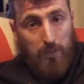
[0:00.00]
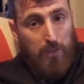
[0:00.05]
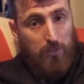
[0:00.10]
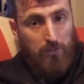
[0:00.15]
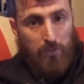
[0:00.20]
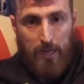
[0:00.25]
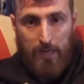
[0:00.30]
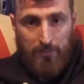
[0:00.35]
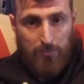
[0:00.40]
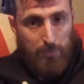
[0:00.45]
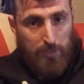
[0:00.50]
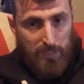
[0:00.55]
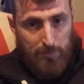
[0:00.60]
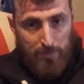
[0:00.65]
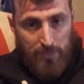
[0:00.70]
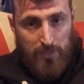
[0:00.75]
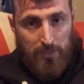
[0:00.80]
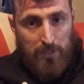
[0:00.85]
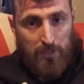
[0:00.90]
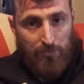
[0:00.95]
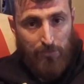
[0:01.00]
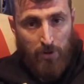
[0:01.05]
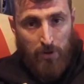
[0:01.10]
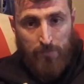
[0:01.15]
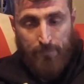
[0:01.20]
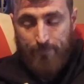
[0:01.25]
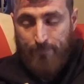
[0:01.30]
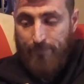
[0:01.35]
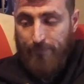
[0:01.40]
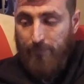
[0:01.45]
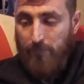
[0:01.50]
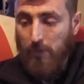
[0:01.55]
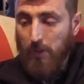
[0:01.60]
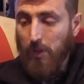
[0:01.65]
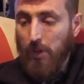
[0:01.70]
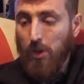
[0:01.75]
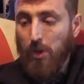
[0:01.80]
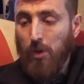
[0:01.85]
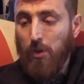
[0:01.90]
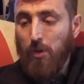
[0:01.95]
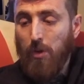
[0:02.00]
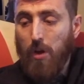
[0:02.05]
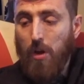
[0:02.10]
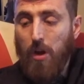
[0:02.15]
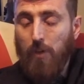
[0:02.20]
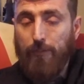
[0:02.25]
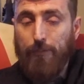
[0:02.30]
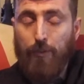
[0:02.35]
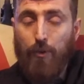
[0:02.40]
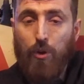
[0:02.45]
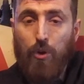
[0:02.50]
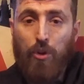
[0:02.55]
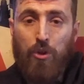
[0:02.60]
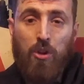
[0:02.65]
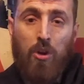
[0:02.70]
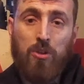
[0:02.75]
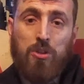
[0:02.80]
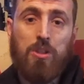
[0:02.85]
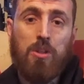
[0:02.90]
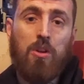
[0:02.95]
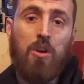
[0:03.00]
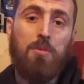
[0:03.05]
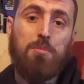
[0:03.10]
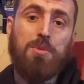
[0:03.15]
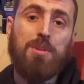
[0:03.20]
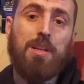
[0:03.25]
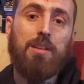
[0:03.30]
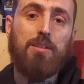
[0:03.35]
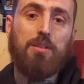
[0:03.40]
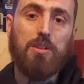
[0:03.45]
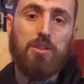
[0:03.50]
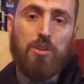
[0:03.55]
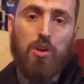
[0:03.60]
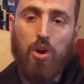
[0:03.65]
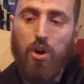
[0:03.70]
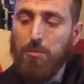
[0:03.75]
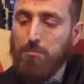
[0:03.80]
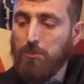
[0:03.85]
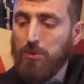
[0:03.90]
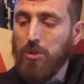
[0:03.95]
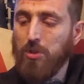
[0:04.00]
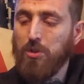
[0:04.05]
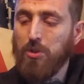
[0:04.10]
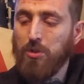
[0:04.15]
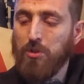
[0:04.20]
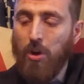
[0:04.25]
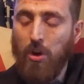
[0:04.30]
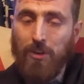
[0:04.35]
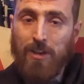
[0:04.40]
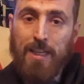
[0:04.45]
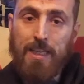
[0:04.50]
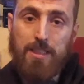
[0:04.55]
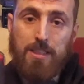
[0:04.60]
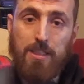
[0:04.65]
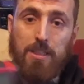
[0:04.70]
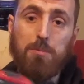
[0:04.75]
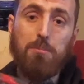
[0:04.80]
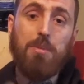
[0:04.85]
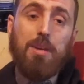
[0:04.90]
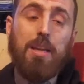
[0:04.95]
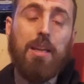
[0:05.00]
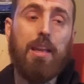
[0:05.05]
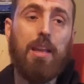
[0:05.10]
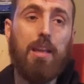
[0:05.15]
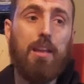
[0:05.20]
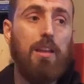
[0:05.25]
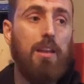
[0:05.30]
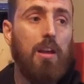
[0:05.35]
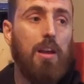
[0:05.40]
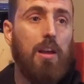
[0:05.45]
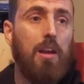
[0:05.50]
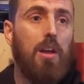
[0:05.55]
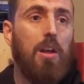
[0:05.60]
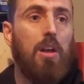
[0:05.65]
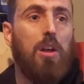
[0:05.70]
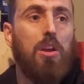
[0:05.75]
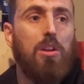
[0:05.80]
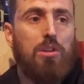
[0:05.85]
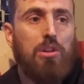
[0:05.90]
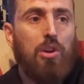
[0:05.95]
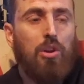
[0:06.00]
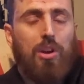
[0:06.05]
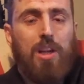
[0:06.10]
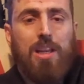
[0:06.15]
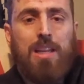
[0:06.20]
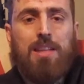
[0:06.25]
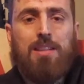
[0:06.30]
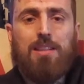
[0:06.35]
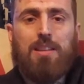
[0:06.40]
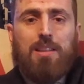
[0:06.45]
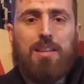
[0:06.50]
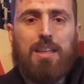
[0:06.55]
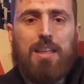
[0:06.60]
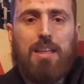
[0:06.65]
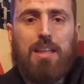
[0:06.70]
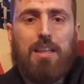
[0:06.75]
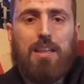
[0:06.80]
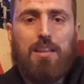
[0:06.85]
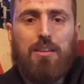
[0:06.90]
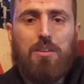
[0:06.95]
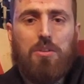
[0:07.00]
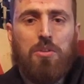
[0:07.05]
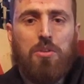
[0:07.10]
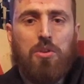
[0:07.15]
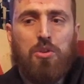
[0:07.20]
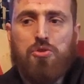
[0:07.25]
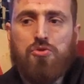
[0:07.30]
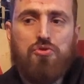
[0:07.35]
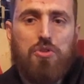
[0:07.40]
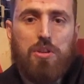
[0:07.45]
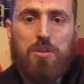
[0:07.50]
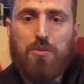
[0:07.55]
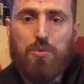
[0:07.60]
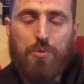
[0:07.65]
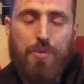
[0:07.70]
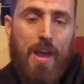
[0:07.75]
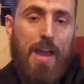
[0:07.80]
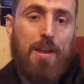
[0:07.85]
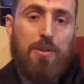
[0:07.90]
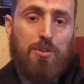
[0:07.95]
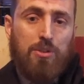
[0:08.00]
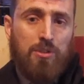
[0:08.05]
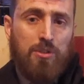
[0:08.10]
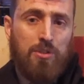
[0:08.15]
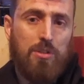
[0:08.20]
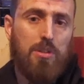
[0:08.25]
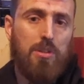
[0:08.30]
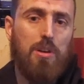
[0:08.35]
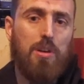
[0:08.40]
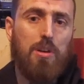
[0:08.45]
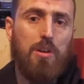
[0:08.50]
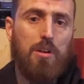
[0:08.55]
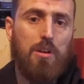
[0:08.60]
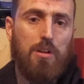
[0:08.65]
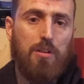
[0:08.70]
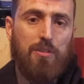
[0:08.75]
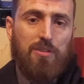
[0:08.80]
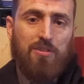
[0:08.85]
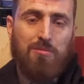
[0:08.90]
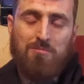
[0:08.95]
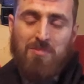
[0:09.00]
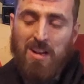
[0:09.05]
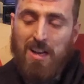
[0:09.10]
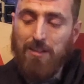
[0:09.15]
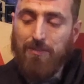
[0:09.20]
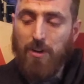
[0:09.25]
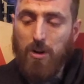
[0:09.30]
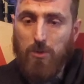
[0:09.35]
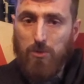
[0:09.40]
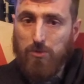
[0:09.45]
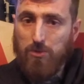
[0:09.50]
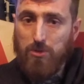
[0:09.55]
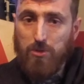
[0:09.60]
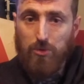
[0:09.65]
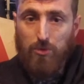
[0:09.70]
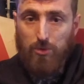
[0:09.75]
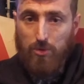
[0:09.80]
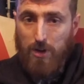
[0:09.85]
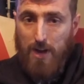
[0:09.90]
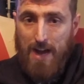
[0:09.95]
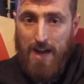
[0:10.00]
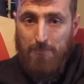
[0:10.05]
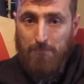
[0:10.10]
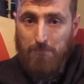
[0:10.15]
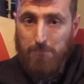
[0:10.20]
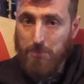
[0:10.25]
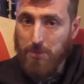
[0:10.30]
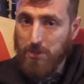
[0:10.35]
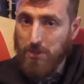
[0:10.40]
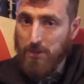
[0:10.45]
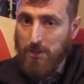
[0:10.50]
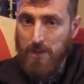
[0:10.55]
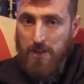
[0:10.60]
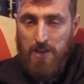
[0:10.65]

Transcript: Don't have to be expensive one. For 99% of the time, you do not need to be looking into the hundreds or thousands of millivolts or amps